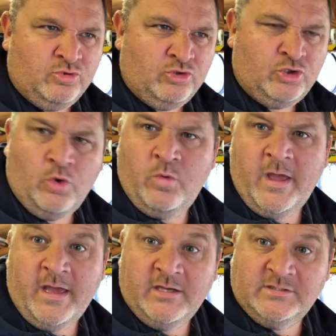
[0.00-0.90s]
Tool
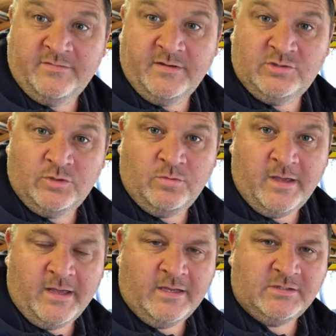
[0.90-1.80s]
Warehouse, I think, Tool
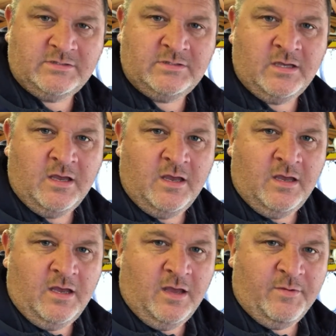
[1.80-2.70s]
Warehouse.
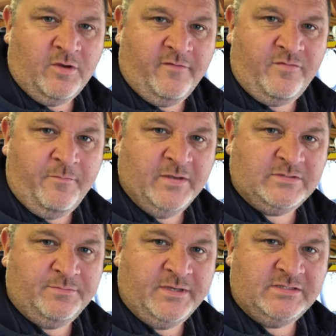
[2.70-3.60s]
And we've got a few bits
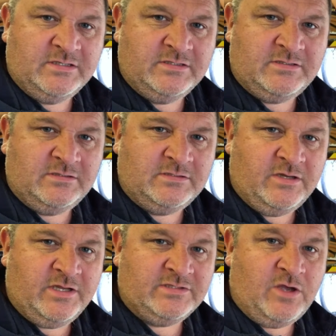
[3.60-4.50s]
and pieces, so
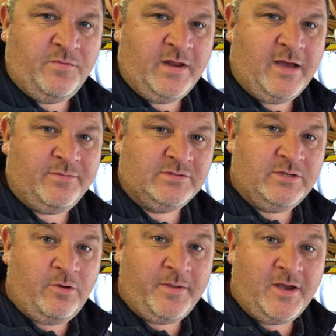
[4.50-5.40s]
let's open it up and
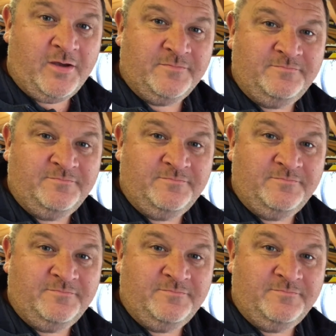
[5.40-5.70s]
see what we got.